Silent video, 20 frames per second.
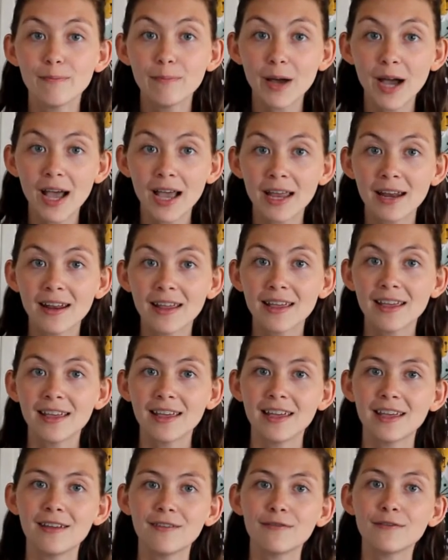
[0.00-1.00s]
But
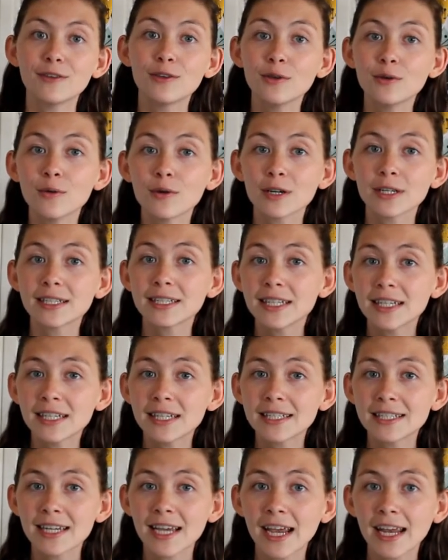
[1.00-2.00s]
if you are
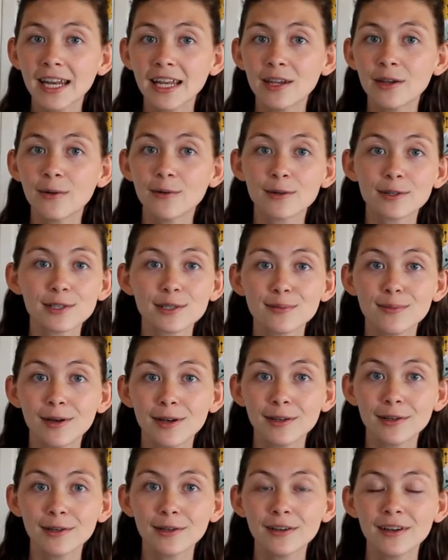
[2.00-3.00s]
teeny tiny or
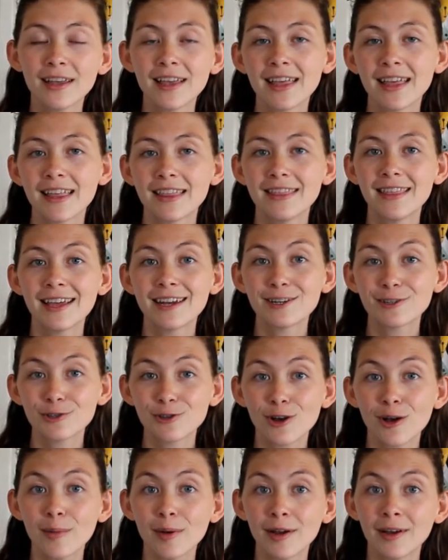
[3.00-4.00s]
smaller than a
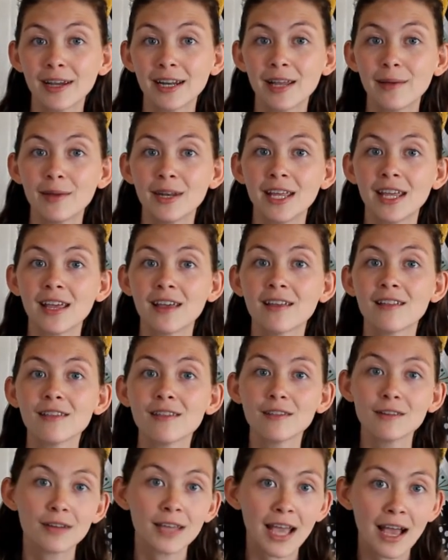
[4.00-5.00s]
strawberry anemone,
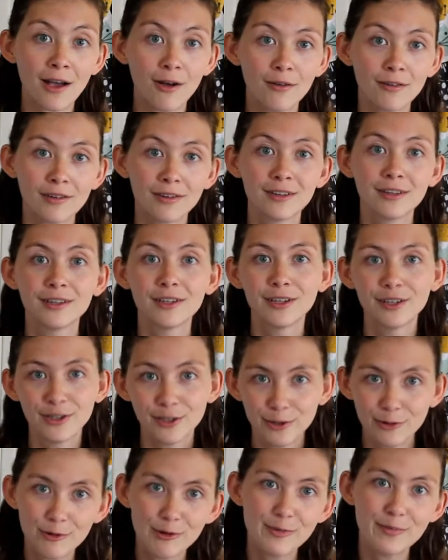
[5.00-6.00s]
look out,
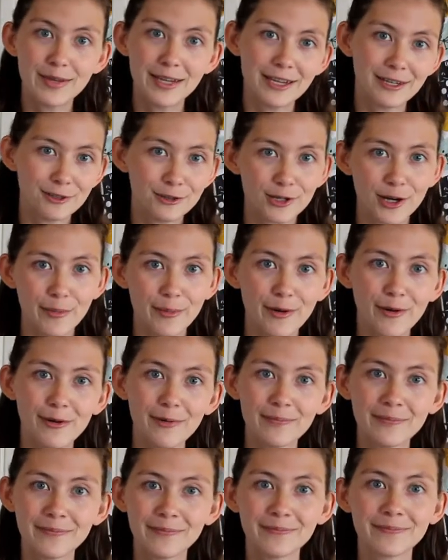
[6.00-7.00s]
you could be in
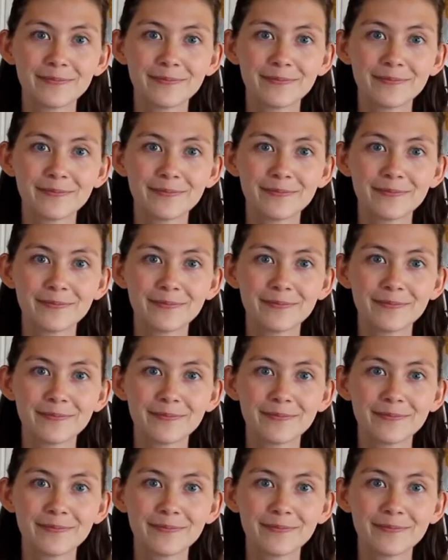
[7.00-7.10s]
trouble.